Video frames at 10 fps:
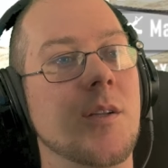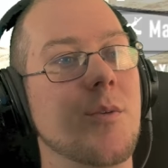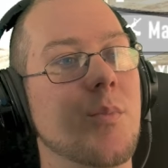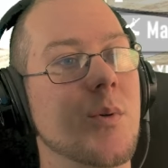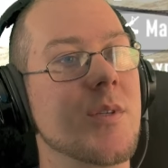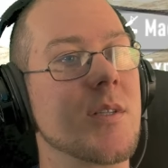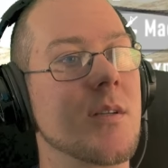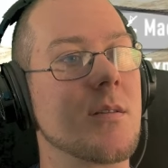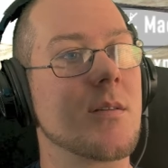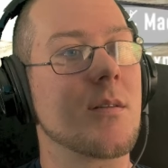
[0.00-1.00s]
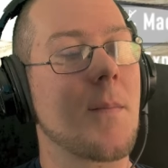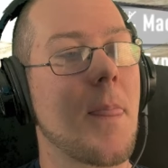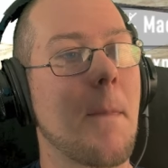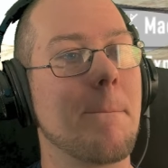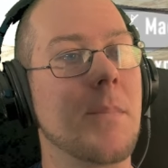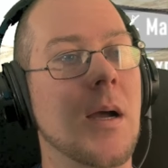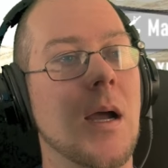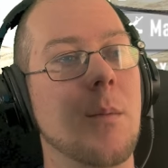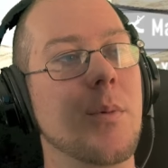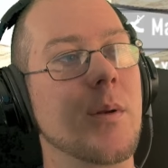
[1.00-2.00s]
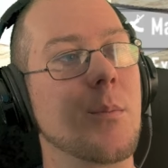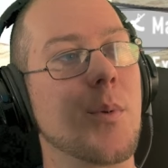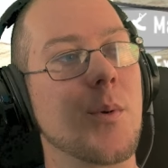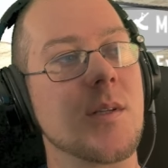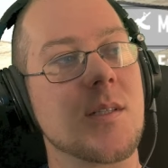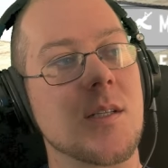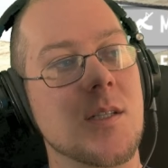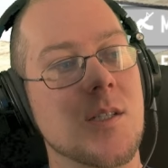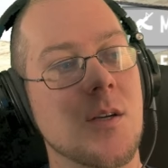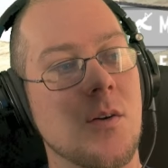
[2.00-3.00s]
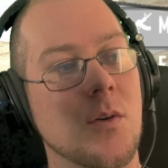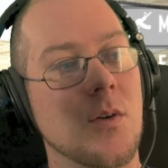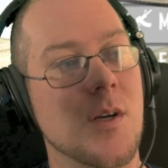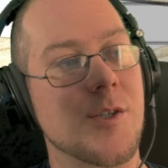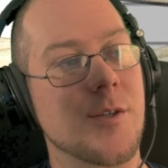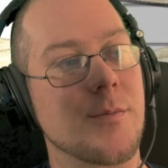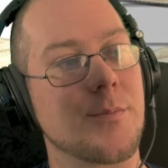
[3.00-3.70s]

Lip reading: you boost it by putting points into Skull Crusher.